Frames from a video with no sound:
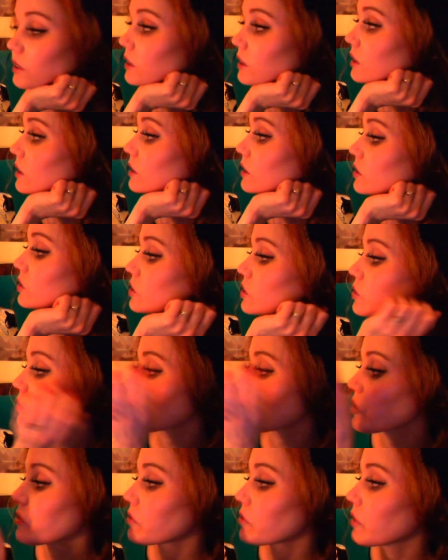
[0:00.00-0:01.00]
It's just very
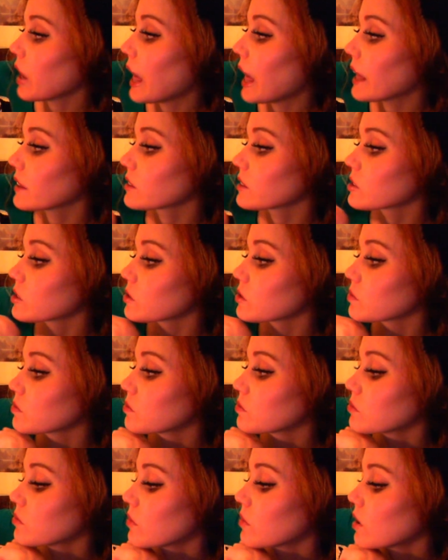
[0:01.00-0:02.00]
flat,
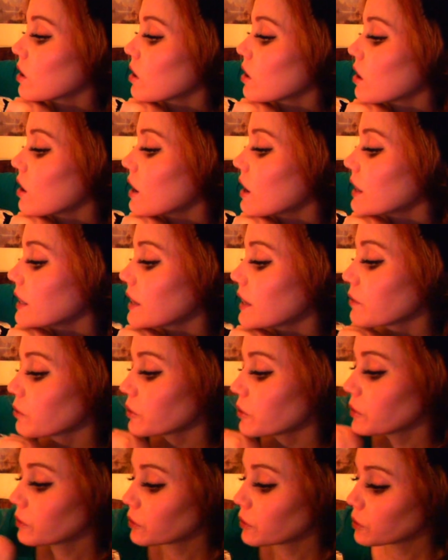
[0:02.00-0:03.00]
and every
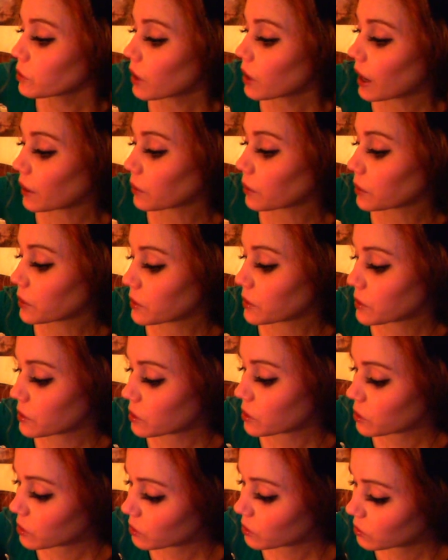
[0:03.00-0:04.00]
few
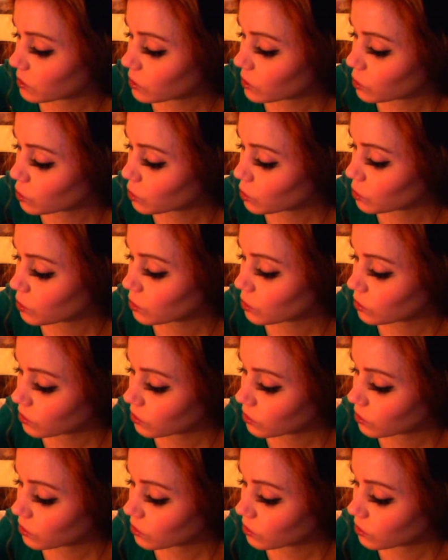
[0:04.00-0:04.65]
hours you